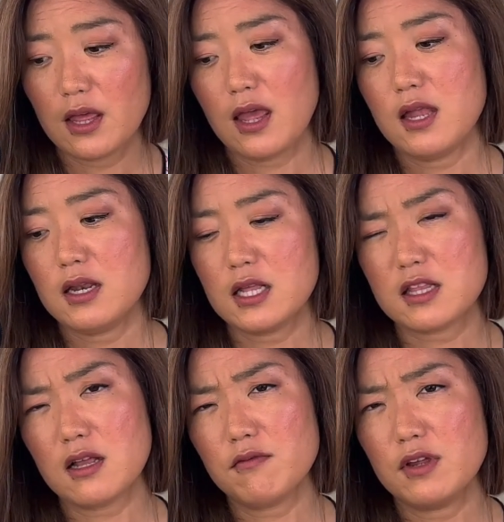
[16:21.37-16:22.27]
and it's
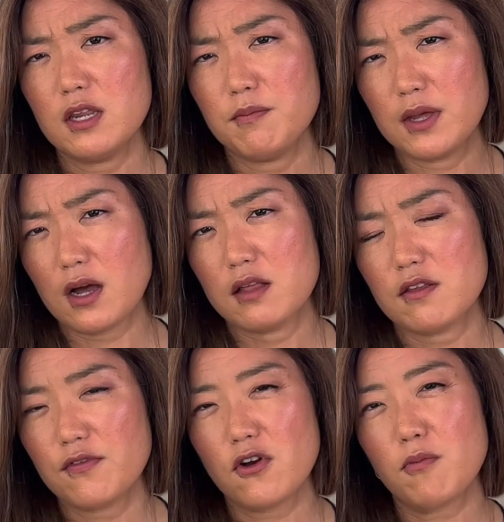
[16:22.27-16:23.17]
not really because
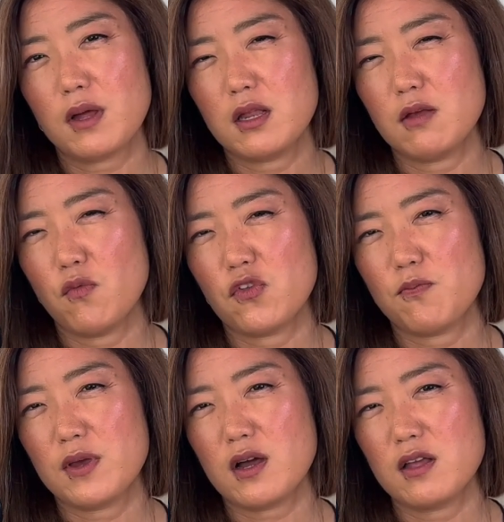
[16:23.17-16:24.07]
of her, but it was
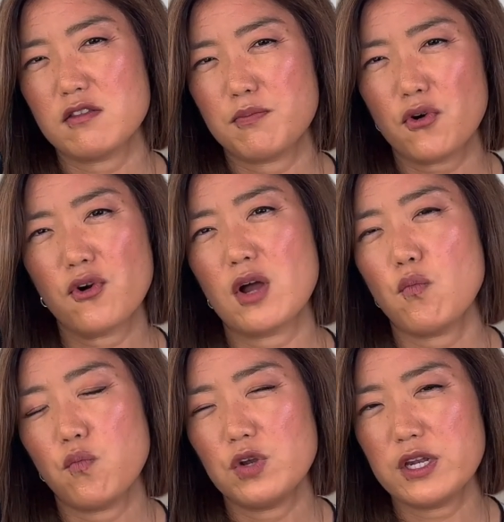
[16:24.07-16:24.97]
because the
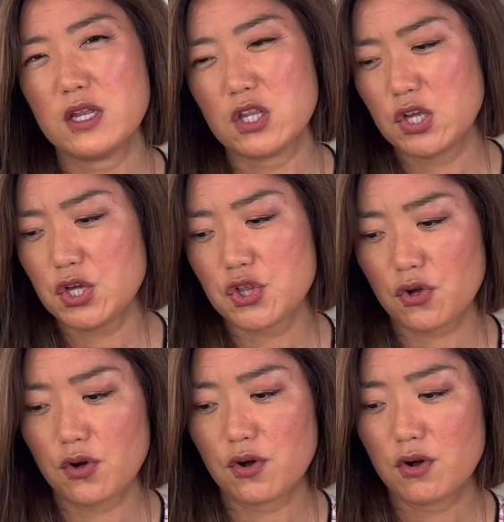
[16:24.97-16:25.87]
program didn't teach
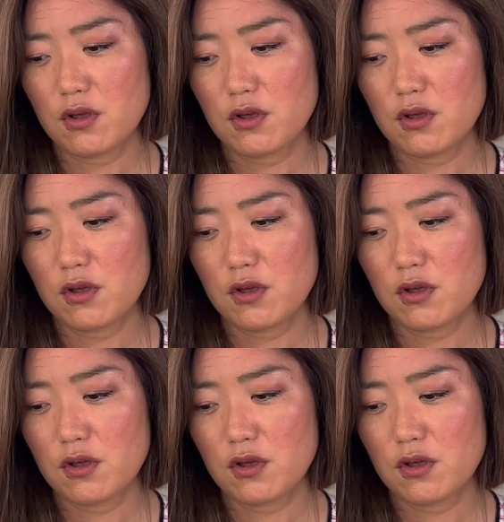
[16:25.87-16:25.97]
her.